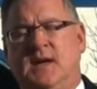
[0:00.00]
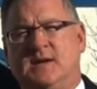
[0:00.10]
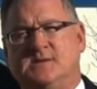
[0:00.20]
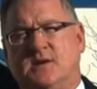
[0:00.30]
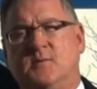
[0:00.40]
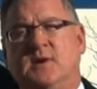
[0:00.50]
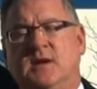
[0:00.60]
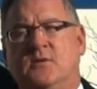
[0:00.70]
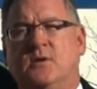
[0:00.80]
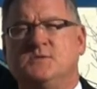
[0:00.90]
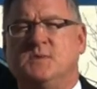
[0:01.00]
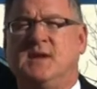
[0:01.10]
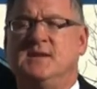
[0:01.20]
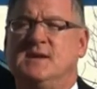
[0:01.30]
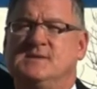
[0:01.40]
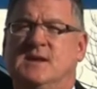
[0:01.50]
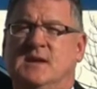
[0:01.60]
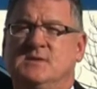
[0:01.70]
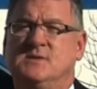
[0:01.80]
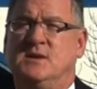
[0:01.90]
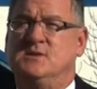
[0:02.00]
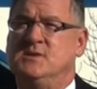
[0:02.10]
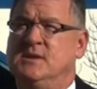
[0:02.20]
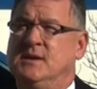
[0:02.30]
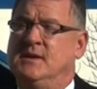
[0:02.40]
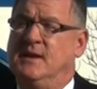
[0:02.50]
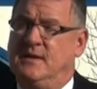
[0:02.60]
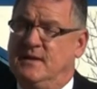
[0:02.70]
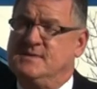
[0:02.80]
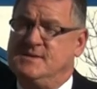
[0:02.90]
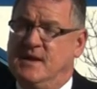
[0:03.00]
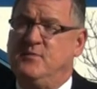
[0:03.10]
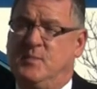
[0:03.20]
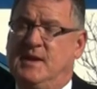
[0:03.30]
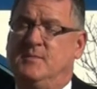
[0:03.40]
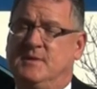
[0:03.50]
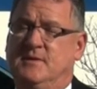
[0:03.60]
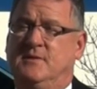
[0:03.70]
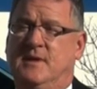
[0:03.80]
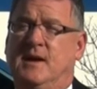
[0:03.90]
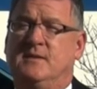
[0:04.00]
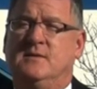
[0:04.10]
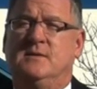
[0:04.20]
As the community grows, we need that second judge, and honestly, I haven't been able to do that.